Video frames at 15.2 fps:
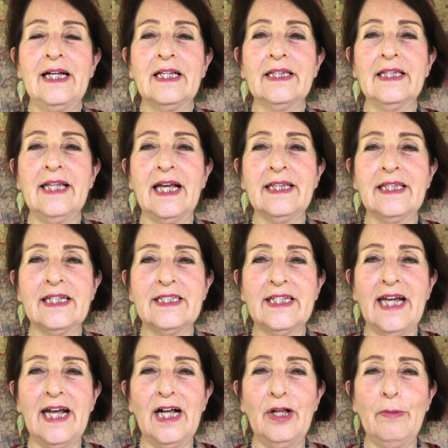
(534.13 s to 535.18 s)
Let the
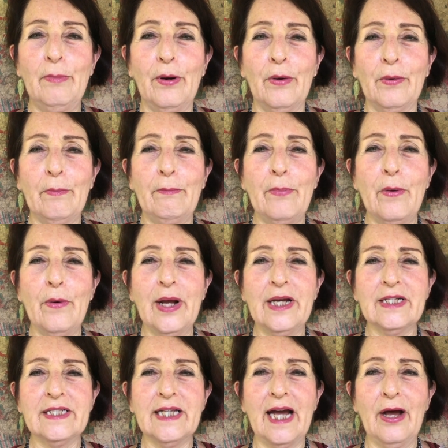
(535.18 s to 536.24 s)
tailbone
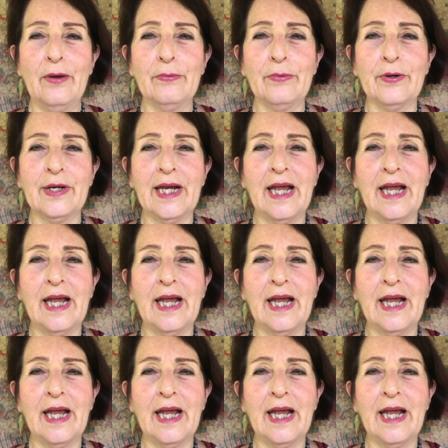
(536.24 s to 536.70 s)
point downward